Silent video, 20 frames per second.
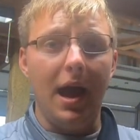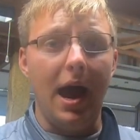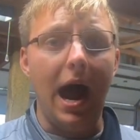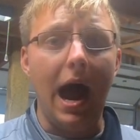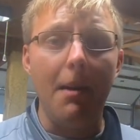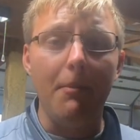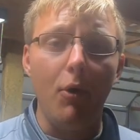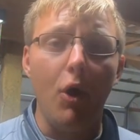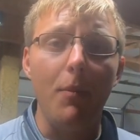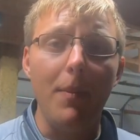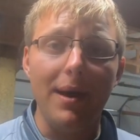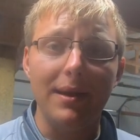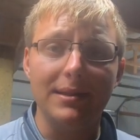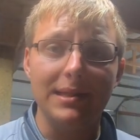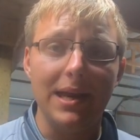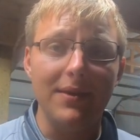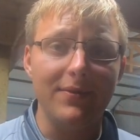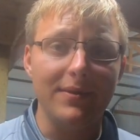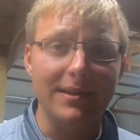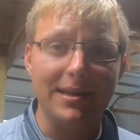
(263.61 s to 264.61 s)
I'm all about
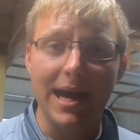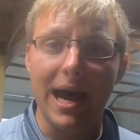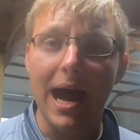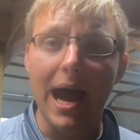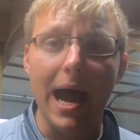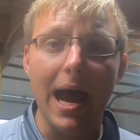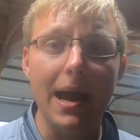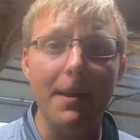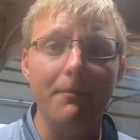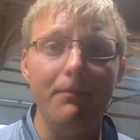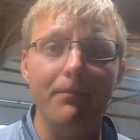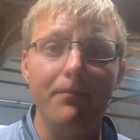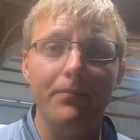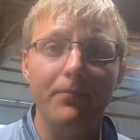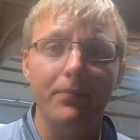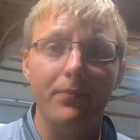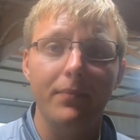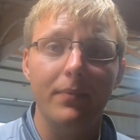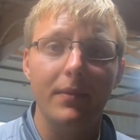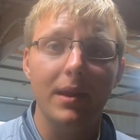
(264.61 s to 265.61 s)
saving time
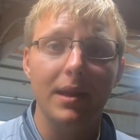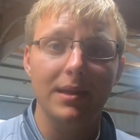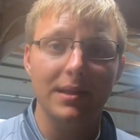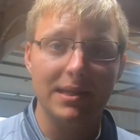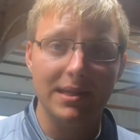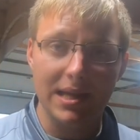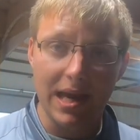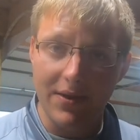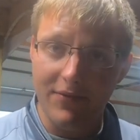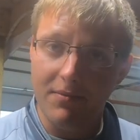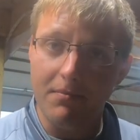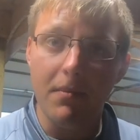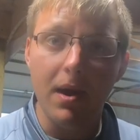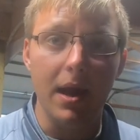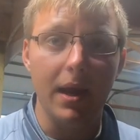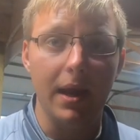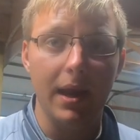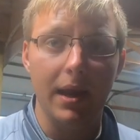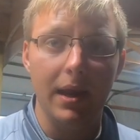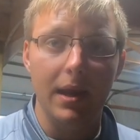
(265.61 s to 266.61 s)
and saving
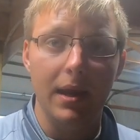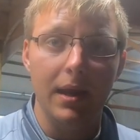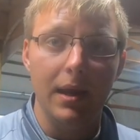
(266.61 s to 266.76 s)
money.